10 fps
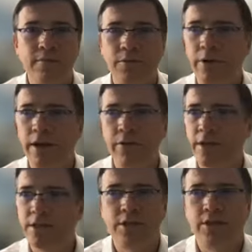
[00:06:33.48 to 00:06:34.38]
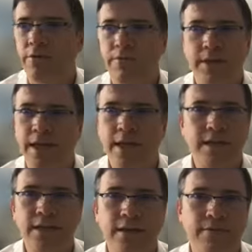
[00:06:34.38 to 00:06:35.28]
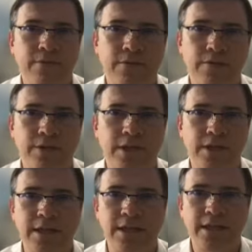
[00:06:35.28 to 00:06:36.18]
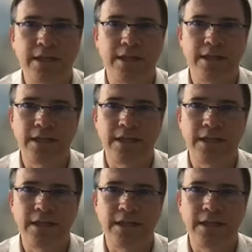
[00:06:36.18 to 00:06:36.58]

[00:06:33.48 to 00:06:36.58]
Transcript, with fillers: For whatever reason, she was vindictive, or just uh, didn't.